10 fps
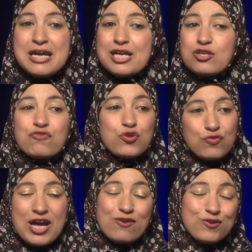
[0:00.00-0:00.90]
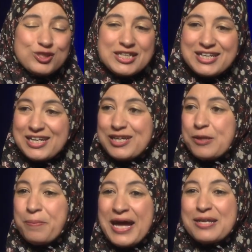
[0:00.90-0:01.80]
And if you've ever taken a
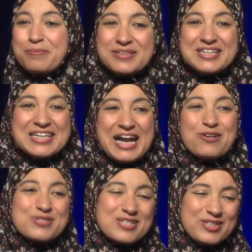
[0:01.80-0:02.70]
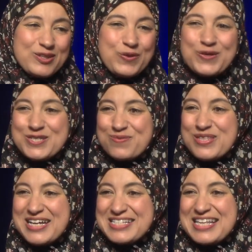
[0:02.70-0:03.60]
compatibility counseling course with
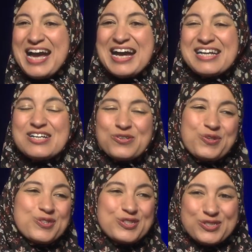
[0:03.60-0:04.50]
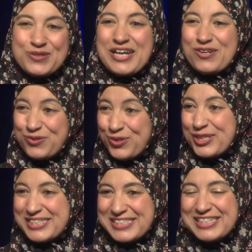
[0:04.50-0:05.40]
us at Cornerstone, at our
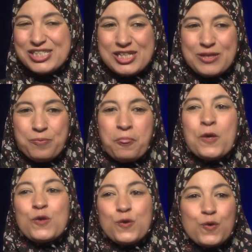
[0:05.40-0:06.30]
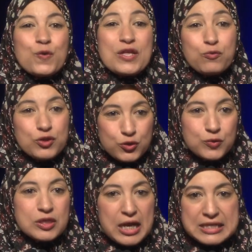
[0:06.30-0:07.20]
organization, you know that we
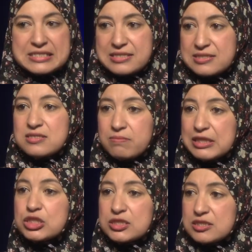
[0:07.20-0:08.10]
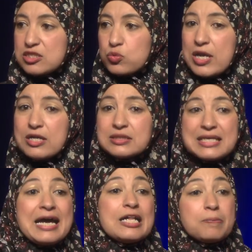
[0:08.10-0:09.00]
utilize these dimensions as well to
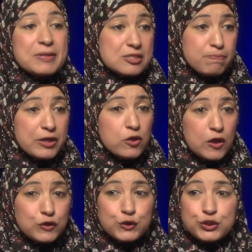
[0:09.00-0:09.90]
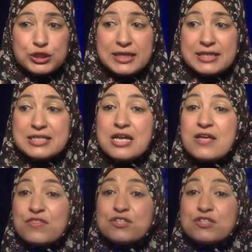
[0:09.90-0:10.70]
help us better understand the